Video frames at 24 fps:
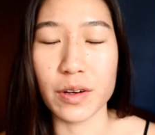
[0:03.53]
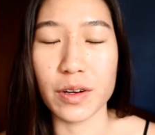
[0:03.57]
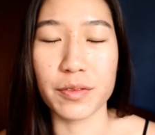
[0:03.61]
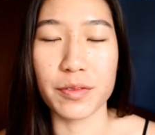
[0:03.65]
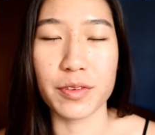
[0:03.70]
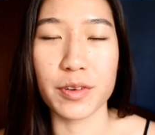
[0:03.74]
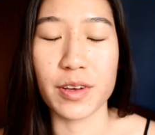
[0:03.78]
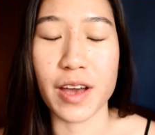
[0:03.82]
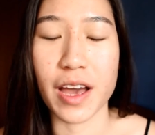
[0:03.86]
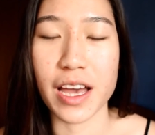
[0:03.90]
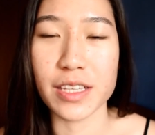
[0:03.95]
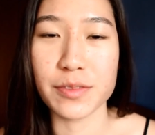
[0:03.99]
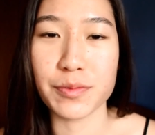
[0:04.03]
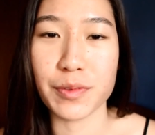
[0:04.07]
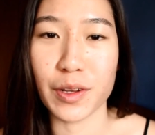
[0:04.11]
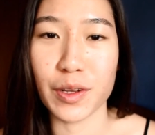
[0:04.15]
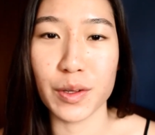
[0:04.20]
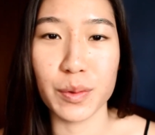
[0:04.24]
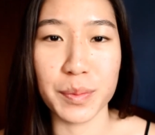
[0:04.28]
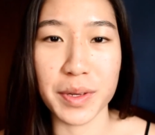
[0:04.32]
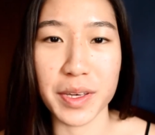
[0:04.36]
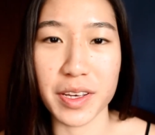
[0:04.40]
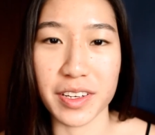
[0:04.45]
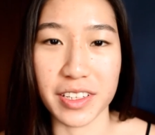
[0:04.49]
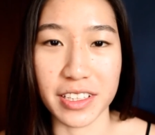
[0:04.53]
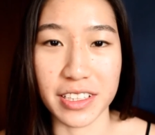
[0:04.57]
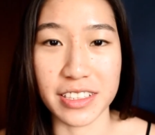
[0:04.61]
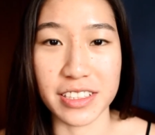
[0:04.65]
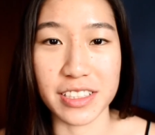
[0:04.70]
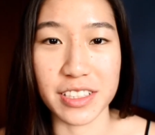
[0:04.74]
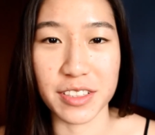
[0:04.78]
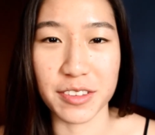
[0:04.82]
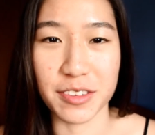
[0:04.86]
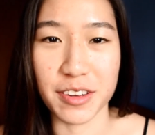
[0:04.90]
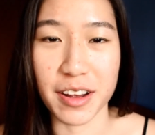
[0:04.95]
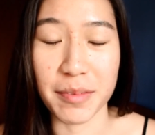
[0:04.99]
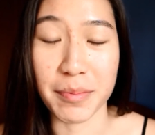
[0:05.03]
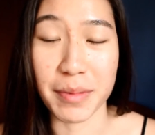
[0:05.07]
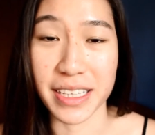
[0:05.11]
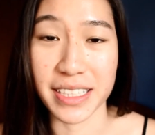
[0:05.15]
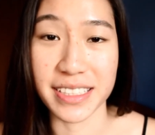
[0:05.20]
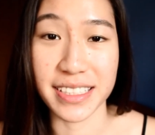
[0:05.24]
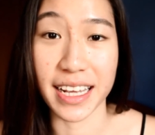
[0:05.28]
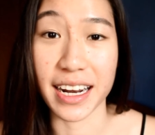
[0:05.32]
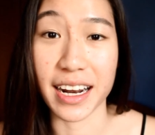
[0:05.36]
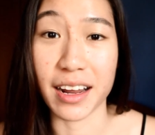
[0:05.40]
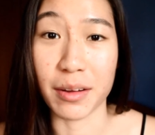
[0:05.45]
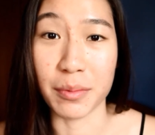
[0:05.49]
If you guys follow me on Instagram, I
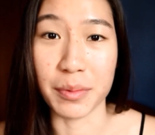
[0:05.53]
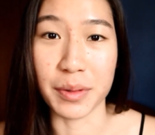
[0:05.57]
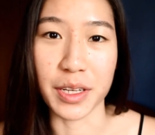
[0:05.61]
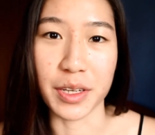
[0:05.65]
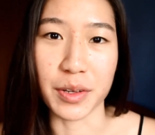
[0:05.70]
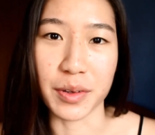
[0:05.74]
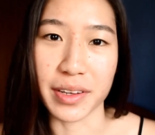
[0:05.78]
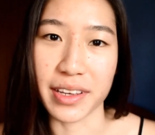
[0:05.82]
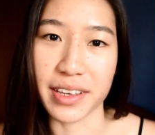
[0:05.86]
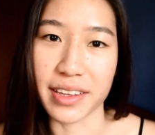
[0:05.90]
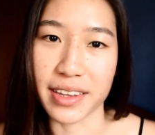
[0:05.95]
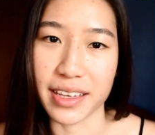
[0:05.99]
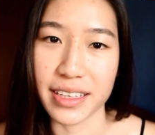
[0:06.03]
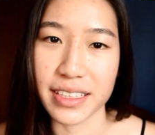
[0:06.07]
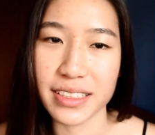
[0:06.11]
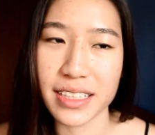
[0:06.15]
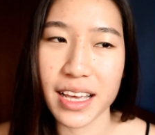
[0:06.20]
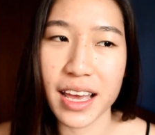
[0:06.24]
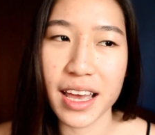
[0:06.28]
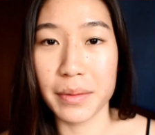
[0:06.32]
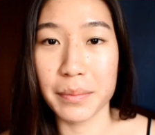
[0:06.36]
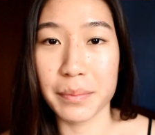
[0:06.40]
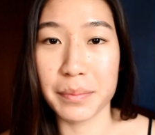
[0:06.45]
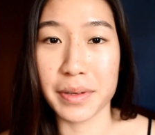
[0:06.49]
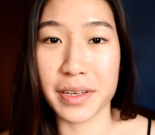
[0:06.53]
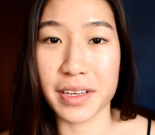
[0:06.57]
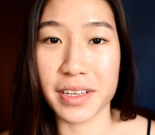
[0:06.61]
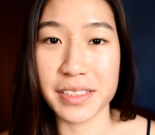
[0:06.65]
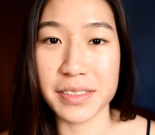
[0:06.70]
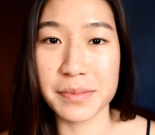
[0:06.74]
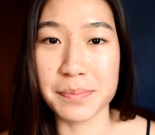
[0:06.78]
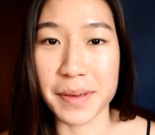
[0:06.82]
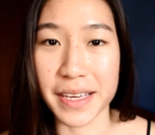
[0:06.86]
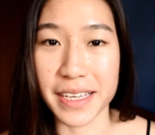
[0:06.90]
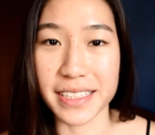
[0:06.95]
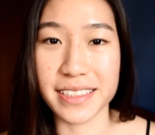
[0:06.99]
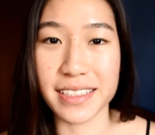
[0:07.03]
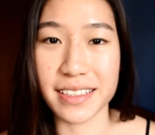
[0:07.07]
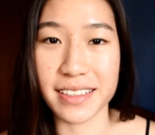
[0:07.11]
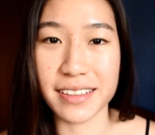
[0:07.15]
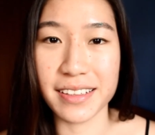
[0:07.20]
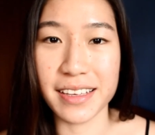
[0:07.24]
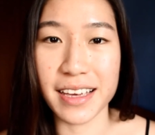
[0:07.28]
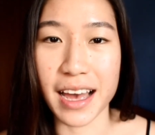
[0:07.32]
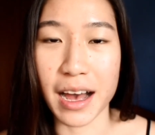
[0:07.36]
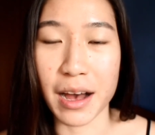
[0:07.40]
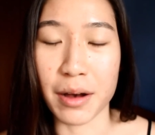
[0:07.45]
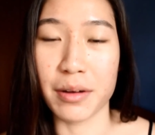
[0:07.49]
said I'll be doing this because
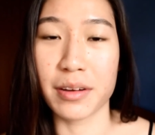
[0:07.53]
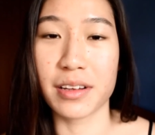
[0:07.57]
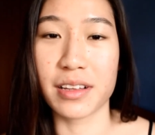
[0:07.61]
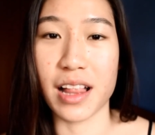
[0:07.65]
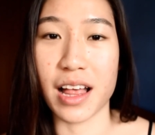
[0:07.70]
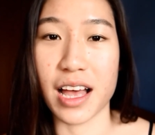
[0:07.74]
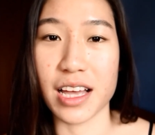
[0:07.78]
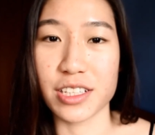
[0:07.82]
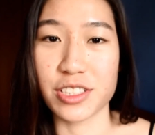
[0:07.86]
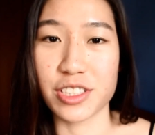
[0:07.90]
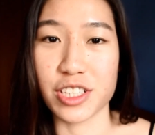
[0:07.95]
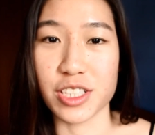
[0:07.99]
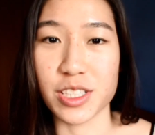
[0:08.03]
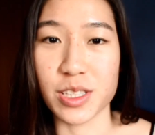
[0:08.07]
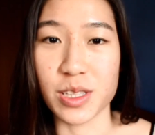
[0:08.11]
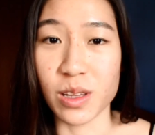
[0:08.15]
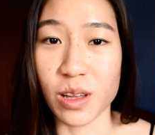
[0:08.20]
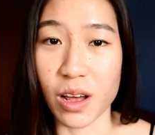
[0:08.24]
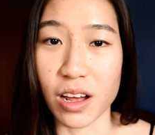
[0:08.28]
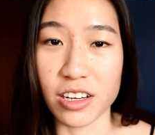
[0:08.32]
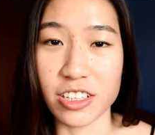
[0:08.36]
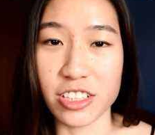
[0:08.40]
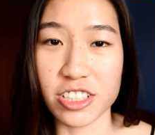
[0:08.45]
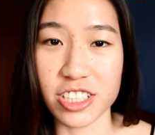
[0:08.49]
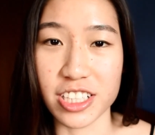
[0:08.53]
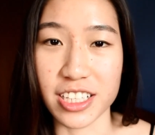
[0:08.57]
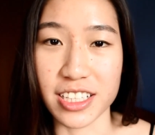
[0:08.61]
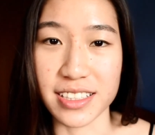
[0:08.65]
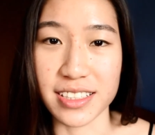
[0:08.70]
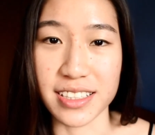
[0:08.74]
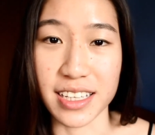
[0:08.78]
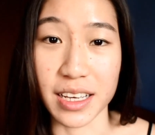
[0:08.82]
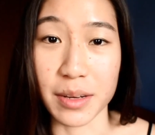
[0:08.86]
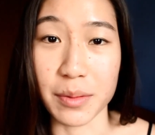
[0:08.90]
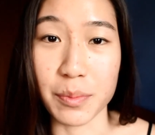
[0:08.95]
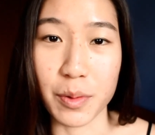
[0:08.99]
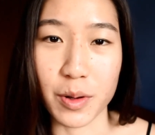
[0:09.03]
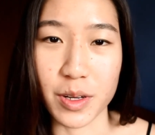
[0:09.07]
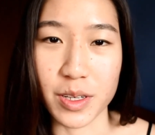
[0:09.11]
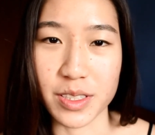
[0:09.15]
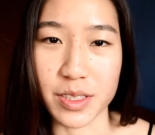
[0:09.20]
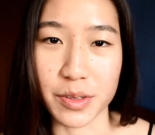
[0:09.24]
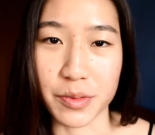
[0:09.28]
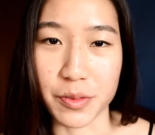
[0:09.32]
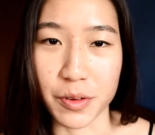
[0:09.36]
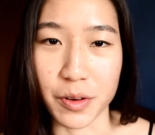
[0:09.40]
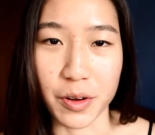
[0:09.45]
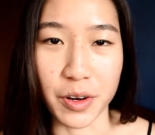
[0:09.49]
basically Hourglass just launched in Singapore
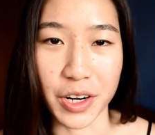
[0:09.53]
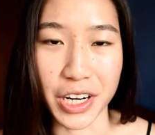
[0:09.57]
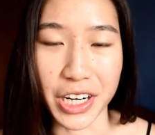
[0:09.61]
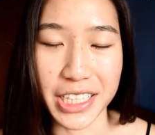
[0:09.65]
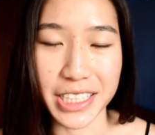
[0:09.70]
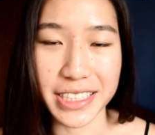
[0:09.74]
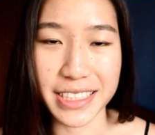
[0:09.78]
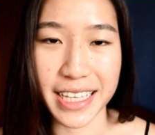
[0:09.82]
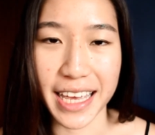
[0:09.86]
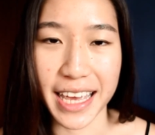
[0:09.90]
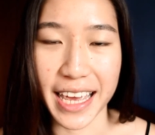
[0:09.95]
Sephora's,